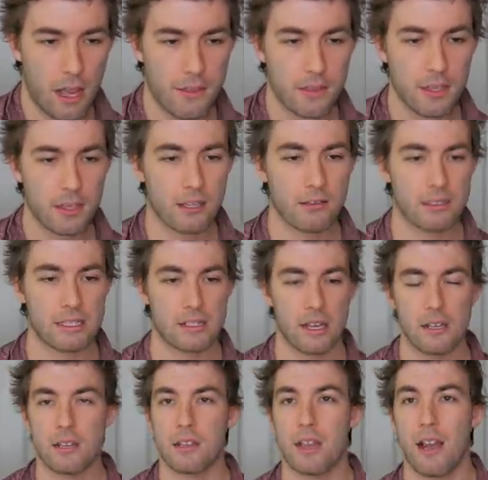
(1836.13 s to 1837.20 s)
think it was
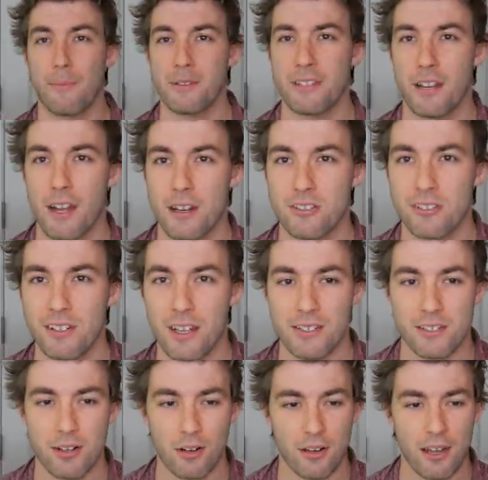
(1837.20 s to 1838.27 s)
kind of the opposite, actually. I
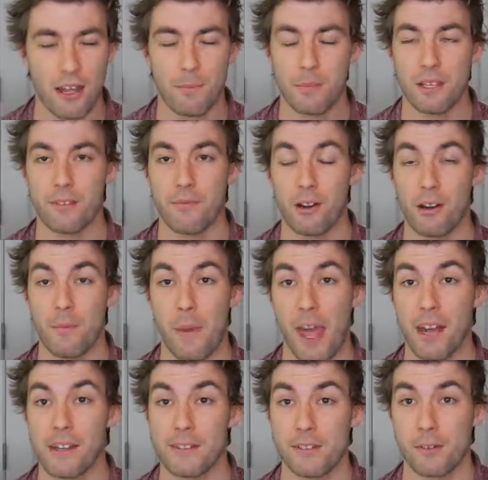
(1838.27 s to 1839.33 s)
started out being very
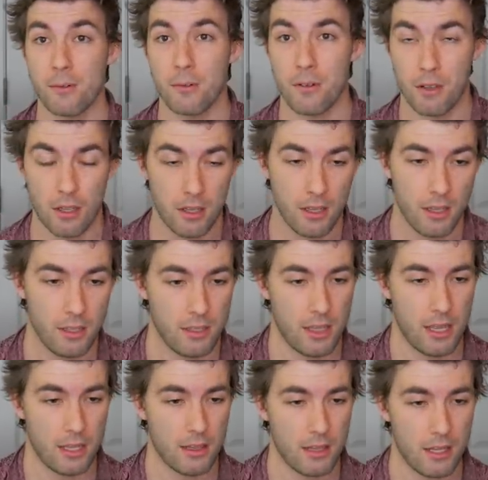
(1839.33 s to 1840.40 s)
bad at school,
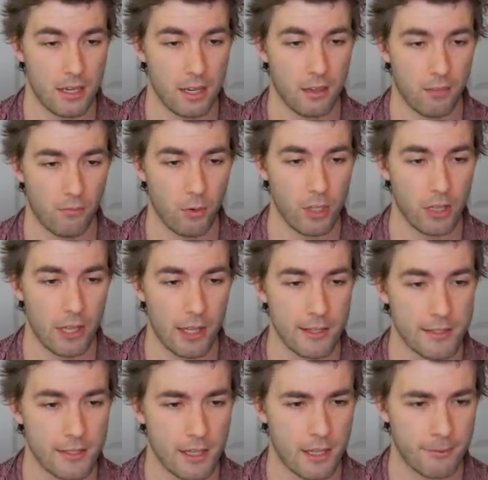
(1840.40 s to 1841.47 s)
and then I
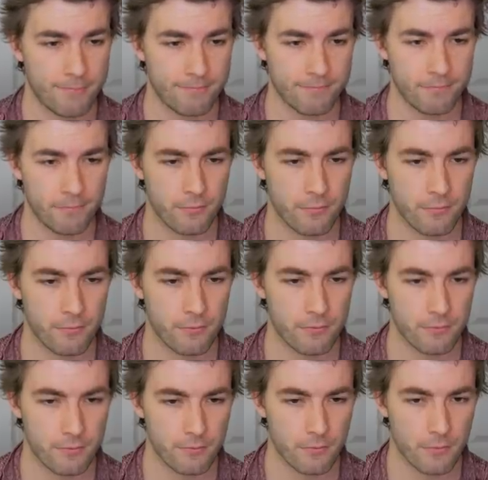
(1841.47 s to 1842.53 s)
realized, you know,
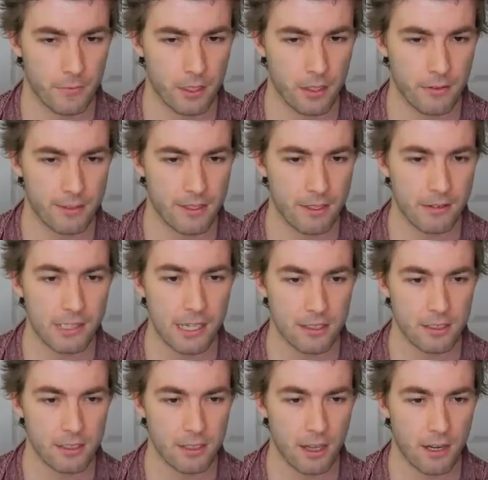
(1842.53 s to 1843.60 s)
it was
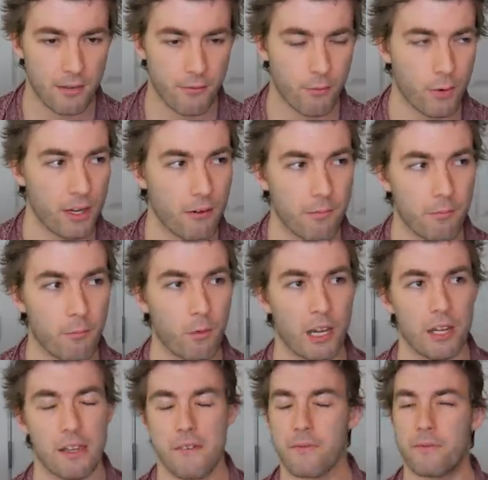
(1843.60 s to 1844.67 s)
actually kind of when
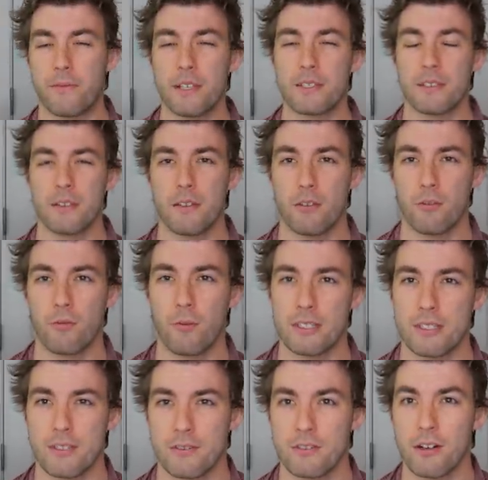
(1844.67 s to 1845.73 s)
I left VCU,
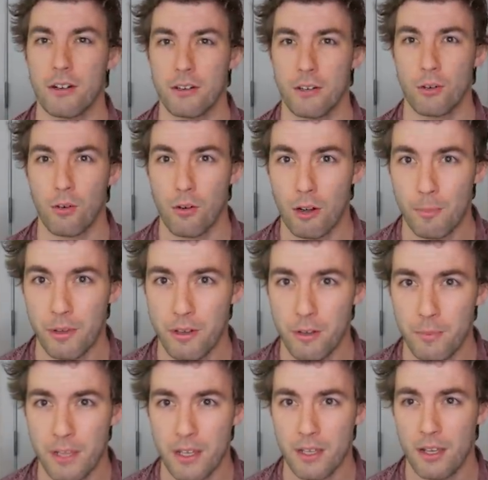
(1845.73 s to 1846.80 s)
once I started to grow up a little
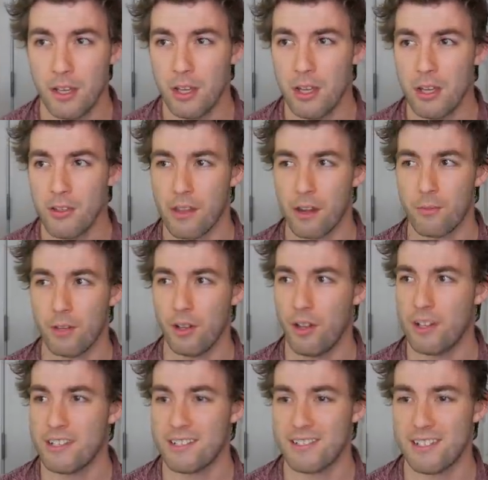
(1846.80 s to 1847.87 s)
bit, that I
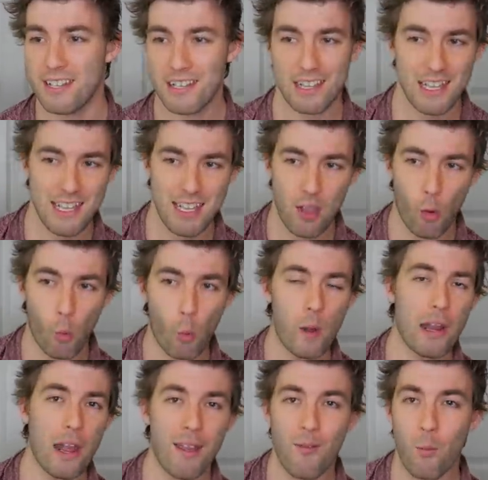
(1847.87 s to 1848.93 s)
realized it's like,
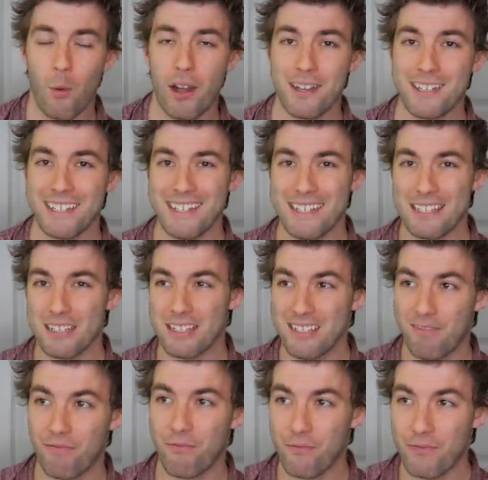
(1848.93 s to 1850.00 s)
what I want is,
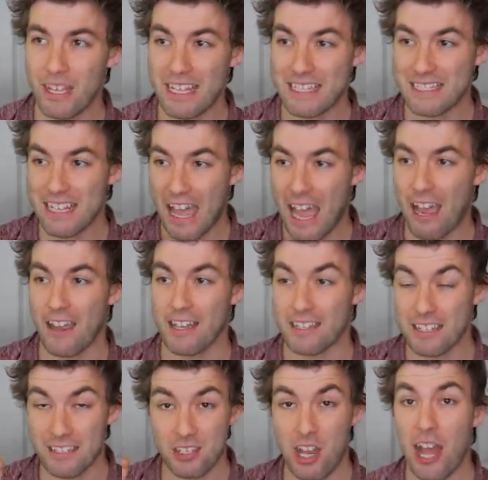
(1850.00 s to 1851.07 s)
it
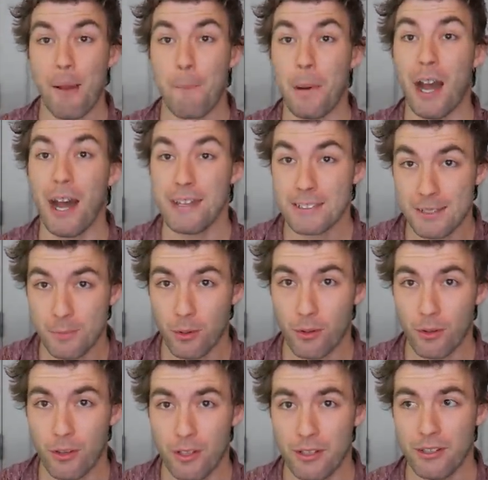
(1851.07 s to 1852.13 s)
is not
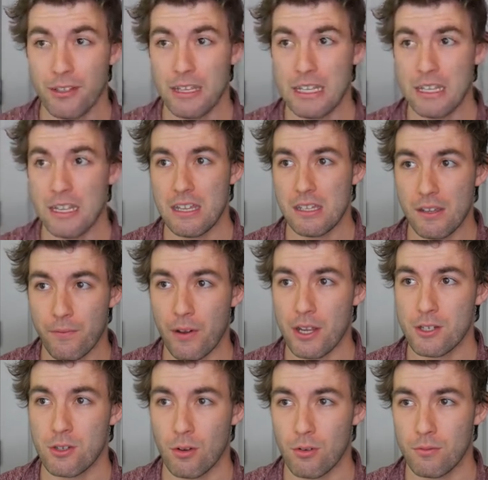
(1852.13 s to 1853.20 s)
possible if I
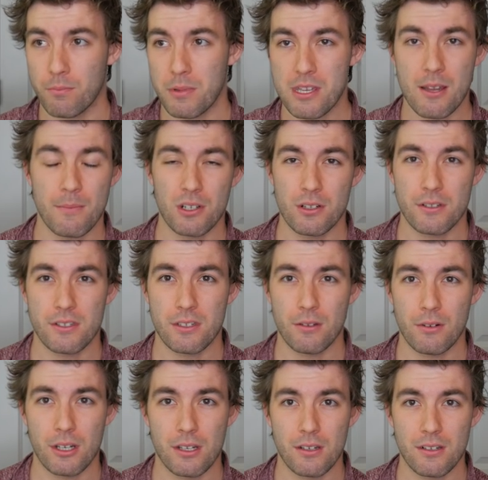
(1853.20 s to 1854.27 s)
don't become a good
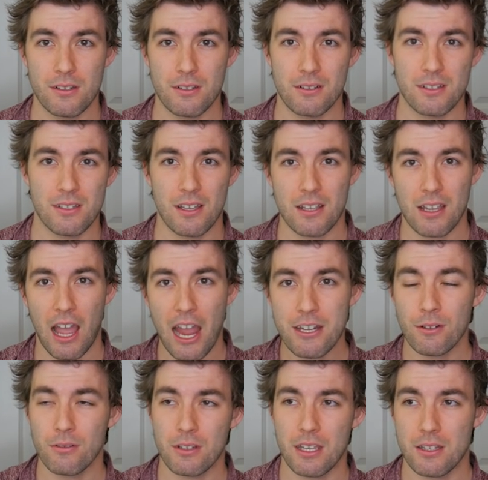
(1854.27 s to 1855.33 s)
student. So it's like, I
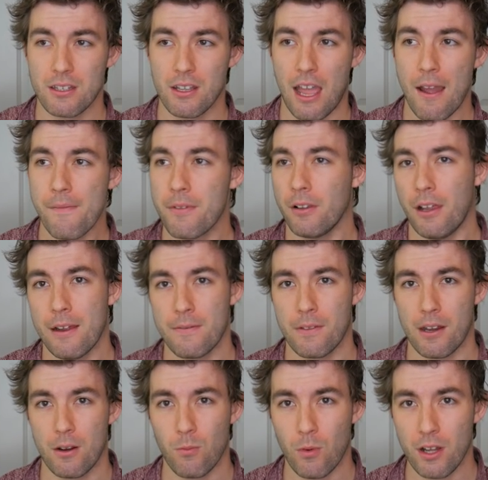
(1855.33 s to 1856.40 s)
don't get to have the life
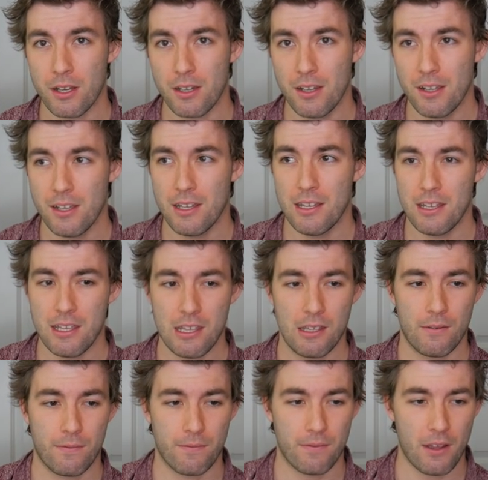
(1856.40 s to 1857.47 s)
that I want
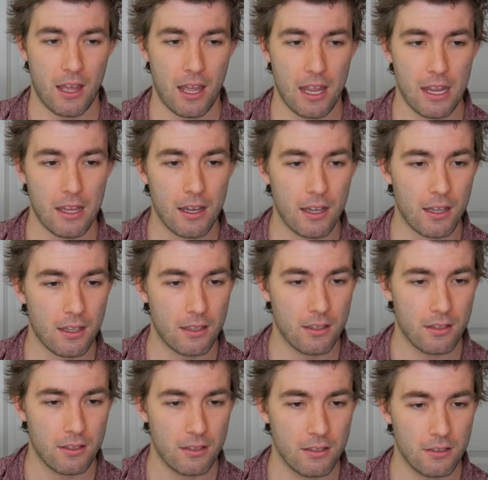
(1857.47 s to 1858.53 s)
if I
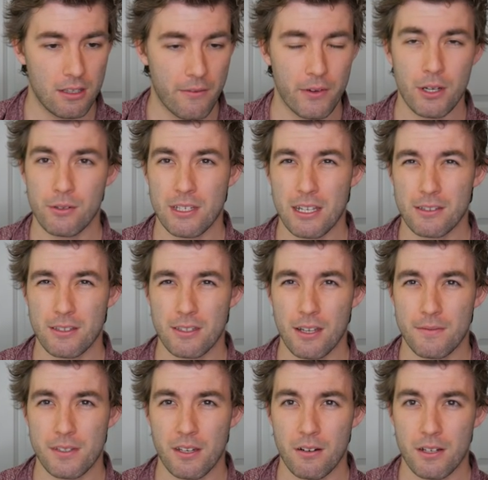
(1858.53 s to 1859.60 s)
don't take this
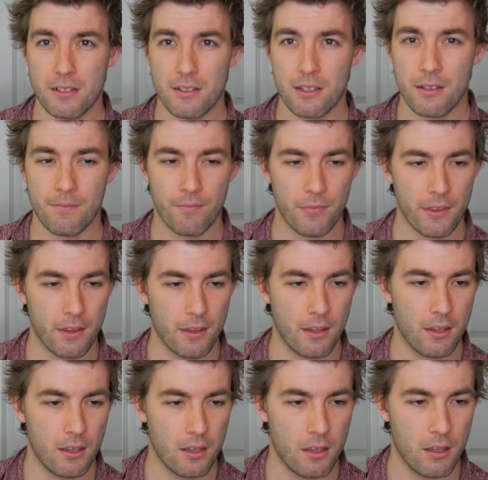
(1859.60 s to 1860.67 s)
stuff seriously.
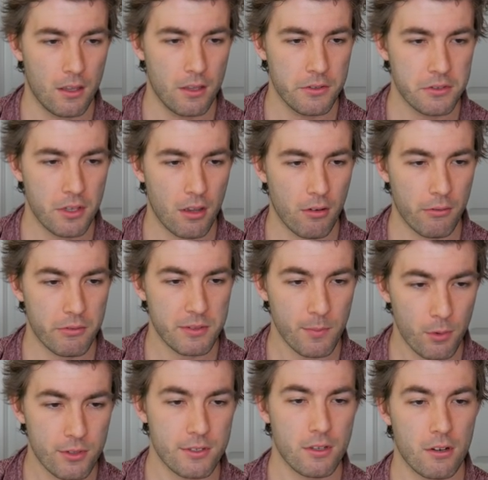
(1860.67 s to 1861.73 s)
So it was
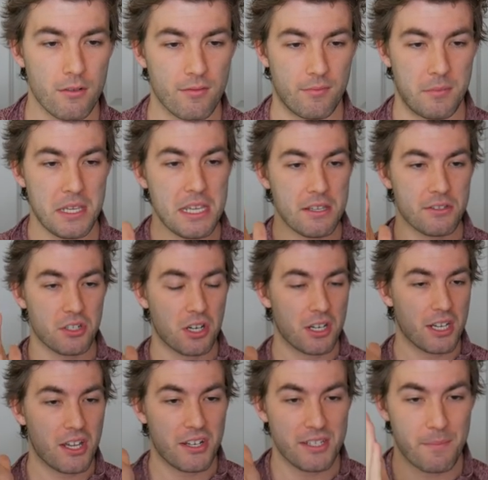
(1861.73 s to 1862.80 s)
more so me
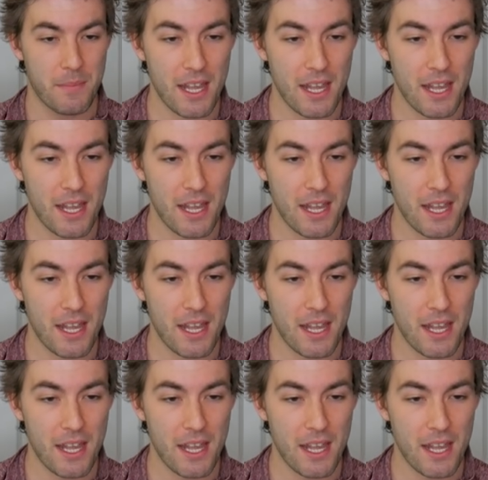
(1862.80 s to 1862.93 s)
starting out as a